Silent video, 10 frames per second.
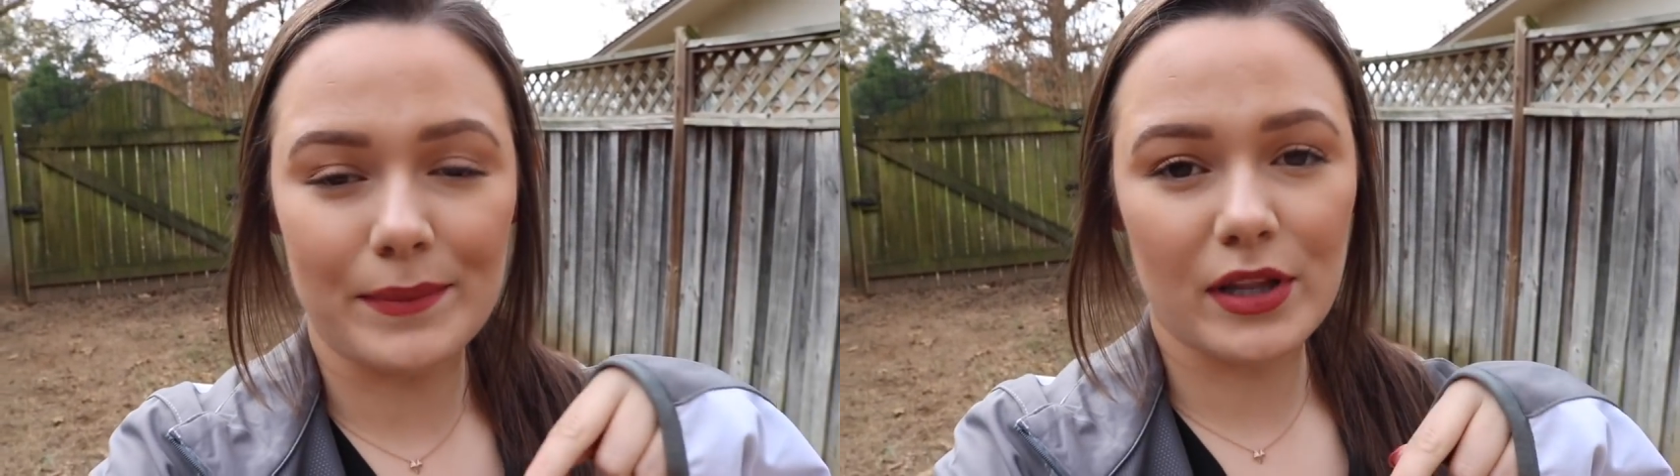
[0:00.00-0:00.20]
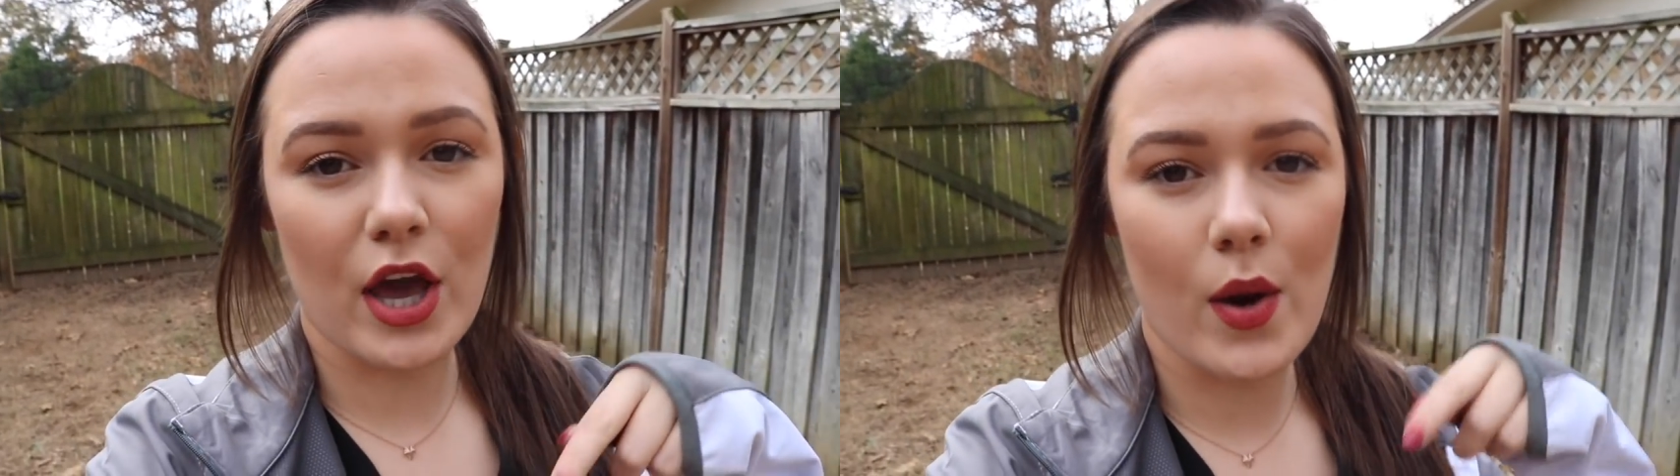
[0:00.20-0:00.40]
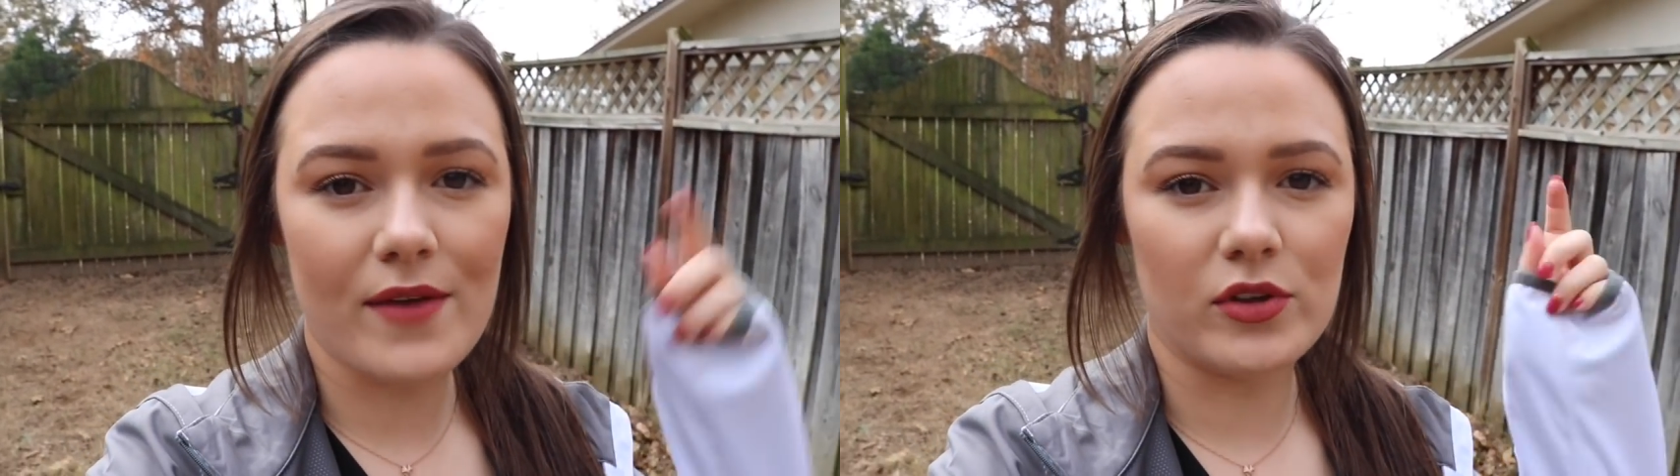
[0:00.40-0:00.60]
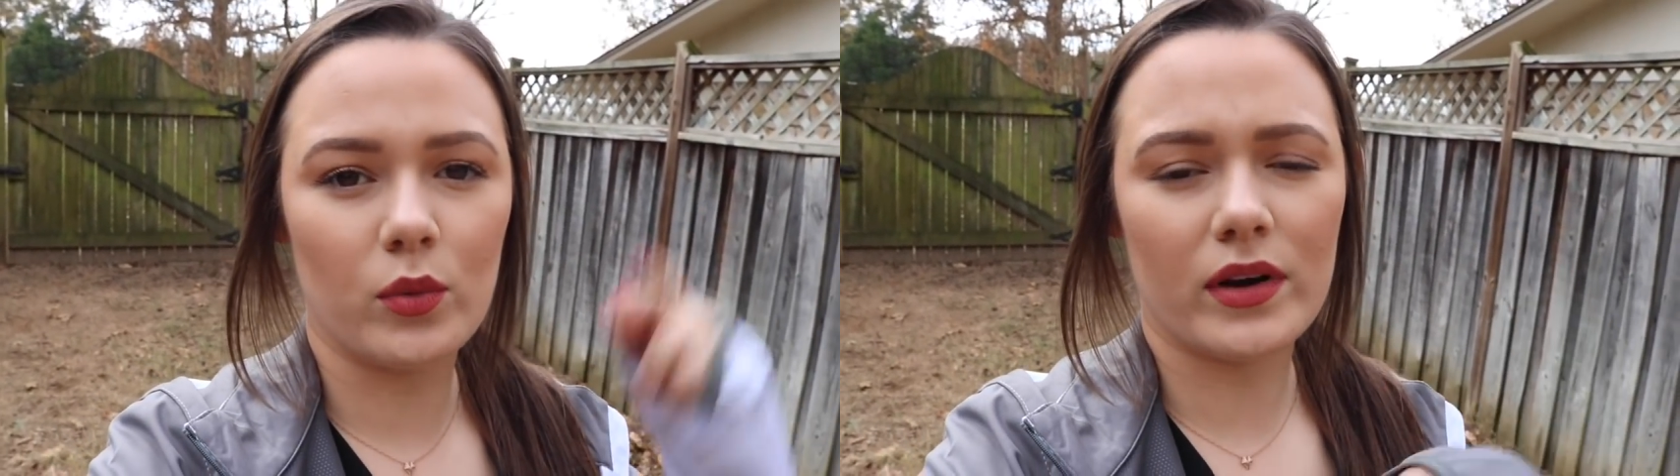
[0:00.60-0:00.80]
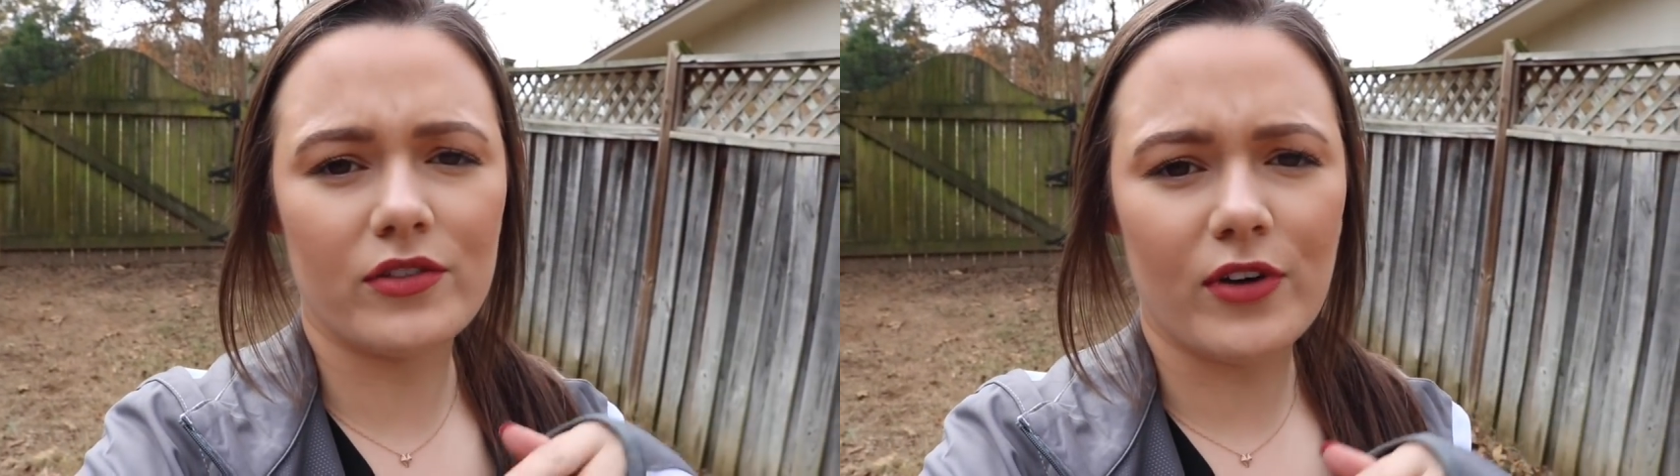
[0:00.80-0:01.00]
down below if
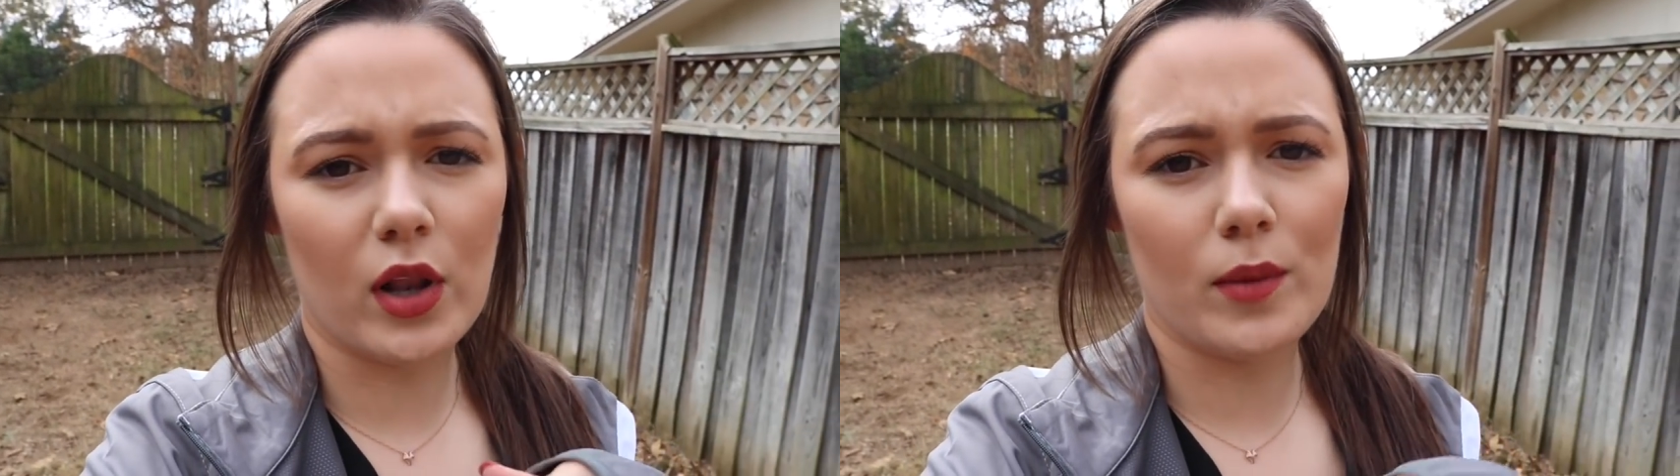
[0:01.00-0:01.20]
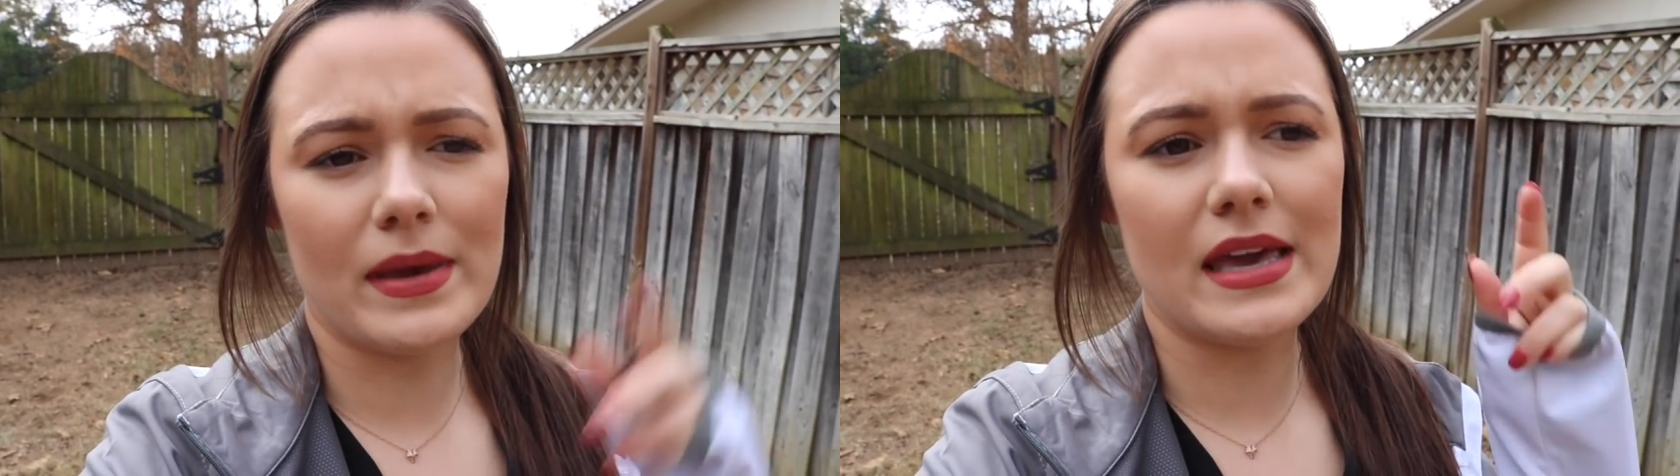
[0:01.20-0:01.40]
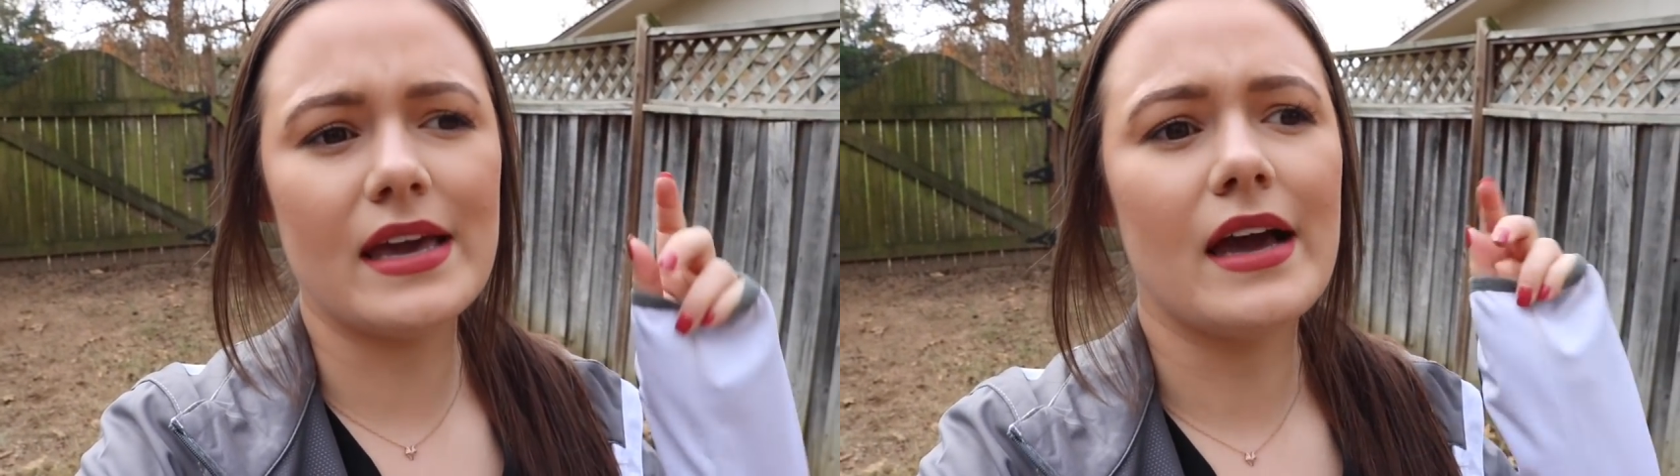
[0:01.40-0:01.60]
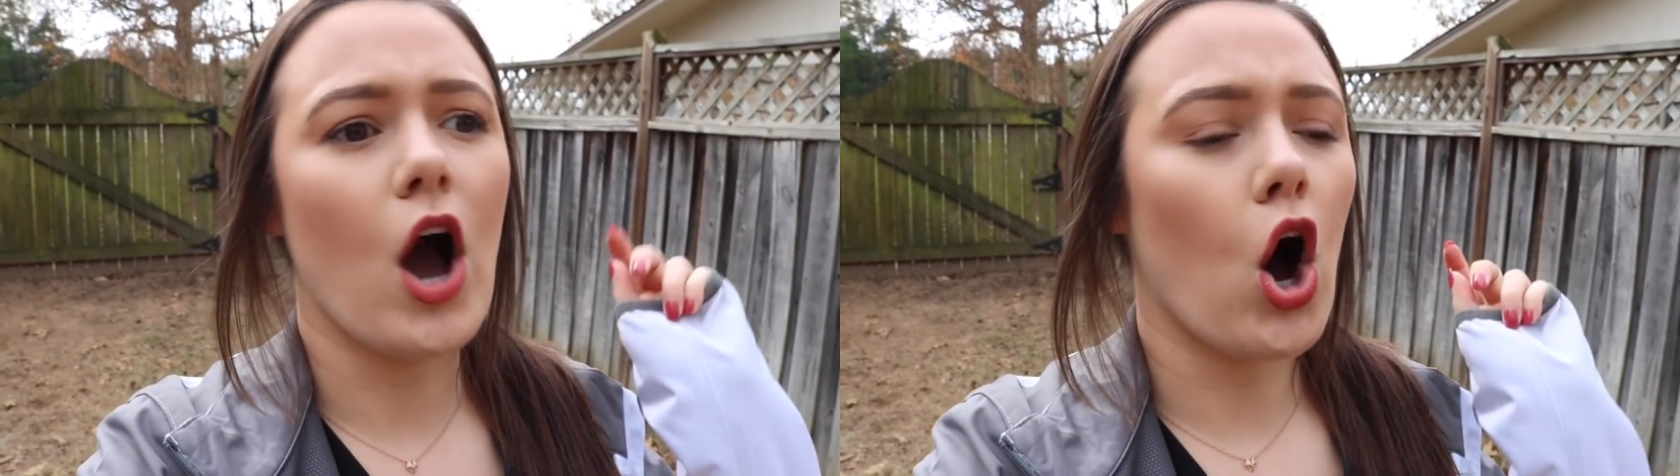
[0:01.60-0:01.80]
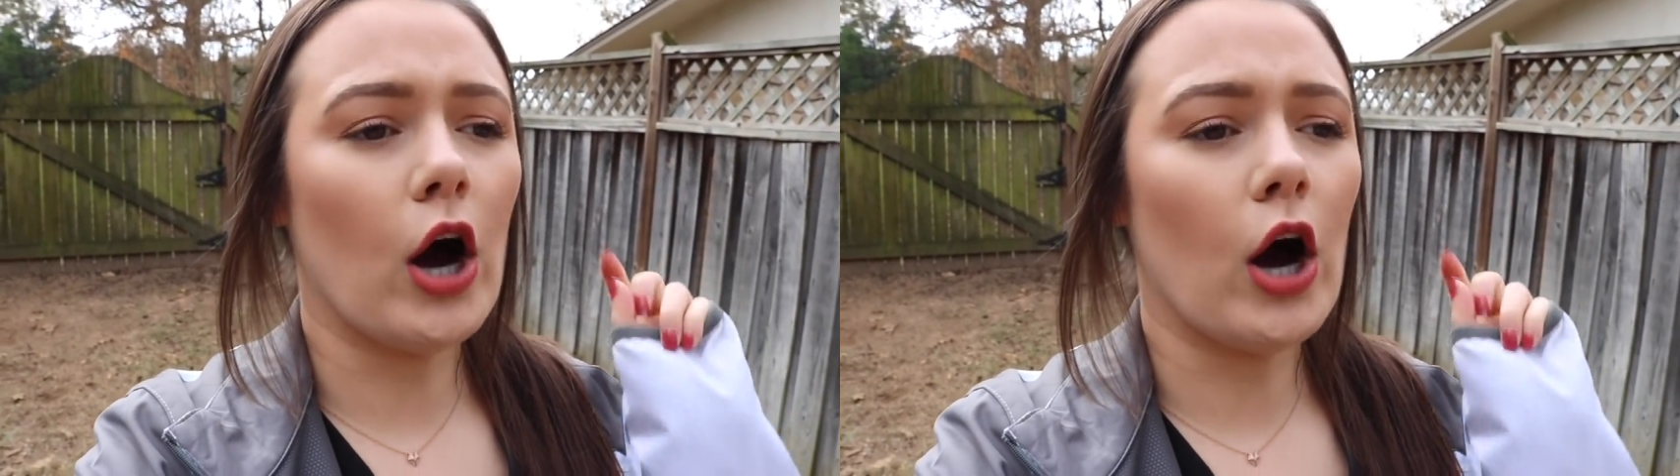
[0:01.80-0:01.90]
you want to follow me